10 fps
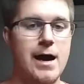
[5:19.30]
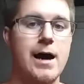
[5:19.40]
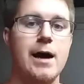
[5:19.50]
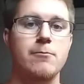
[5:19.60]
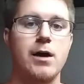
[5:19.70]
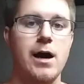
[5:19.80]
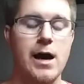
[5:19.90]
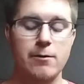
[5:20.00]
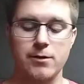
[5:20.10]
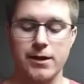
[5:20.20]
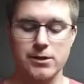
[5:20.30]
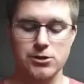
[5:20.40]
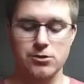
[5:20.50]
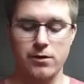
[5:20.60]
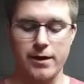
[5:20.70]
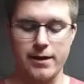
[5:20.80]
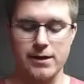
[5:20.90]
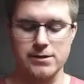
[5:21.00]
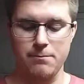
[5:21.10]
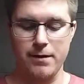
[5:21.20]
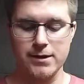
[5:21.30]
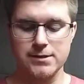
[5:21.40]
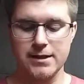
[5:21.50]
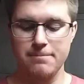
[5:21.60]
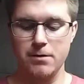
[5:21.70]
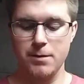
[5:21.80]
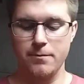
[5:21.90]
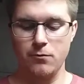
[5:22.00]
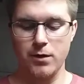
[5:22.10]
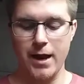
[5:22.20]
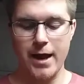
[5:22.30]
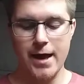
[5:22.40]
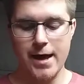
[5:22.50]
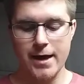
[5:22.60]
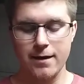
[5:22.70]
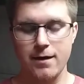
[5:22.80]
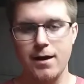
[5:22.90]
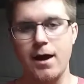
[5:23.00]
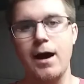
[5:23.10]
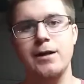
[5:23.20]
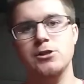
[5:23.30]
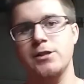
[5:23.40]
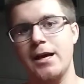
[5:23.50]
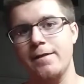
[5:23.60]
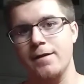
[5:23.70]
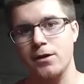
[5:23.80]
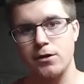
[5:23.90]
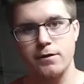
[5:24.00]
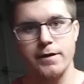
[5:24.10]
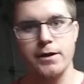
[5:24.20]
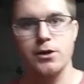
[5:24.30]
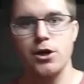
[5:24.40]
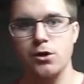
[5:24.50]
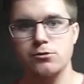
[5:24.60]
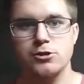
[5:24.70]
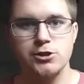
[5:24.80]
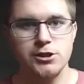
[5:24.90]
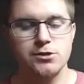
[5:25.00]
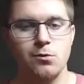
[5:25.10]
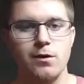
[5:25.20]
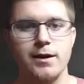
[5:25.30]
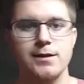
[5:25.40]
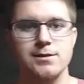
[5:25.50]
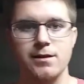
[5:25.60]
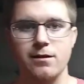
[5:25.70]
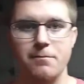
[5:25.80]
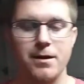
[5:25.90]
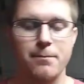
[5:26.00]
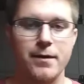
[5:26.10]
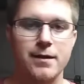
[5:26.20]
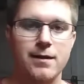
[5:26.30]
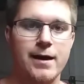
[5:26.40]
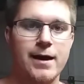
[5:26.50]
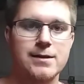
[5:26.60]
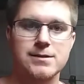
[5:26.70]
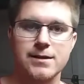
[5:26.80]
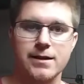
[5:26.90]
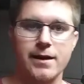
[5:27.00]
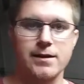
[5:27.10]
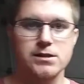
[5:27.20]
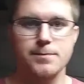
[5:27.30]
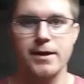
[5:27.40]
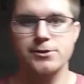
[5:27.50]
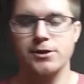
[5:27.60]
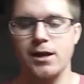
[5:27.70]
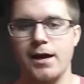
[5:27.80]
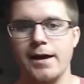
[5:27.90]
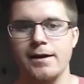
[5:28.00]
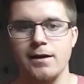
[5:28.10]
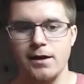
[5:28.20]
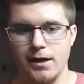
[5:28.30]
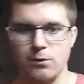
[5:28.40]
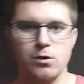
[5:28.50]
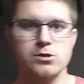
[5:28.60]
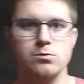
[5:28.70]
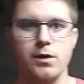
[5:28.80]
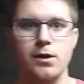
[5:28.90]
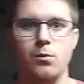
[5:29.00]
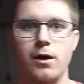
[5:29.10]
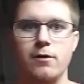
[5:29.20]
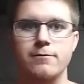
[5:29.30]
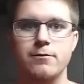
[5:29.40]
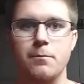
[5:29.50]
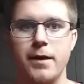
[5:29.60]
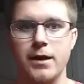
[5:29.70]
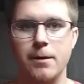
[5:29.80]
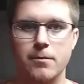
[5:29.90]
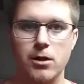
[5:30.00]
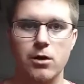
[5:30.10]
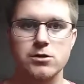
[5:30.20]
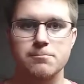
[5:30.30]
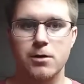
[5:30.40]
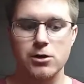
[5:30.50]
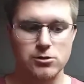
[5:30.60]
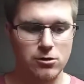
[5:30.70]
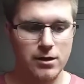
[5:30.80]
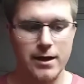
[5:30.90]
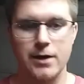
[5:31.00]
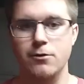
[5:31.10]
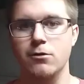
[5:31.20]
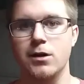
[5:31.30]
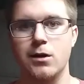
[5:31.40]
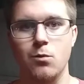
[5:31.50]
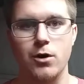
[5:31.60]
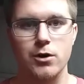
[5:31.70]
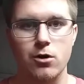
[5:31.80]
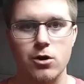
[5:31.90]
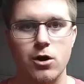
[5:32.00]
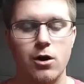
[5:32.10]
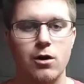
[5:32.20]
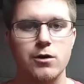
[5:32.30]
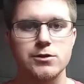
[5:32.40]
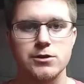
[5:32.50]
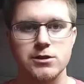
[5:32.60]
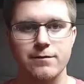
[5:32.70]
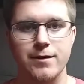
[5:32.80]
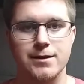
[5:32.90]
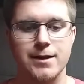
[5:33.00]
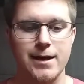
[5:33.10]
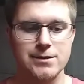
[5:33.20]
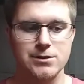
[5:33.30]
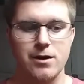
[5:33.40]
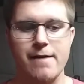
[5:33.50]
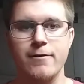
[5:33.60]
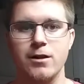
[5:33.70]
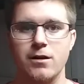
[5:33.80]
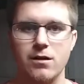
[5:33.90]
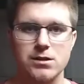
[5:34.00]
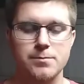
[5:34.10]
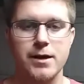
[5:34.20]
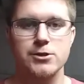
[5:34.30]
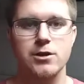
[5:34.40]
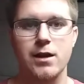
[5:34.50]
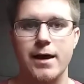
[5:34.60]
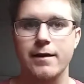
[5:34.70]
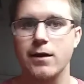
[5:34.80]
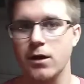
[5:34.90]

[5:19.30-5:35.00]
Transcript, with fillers: i I really enjoy it. It's a big step up of what I had. I just had the, the Coast G20. It's a little bitty pin light. It's an inspection light. It works really well for being up close and personal. Like I do a lot of working on cars and stuff like that. So having a little inspection light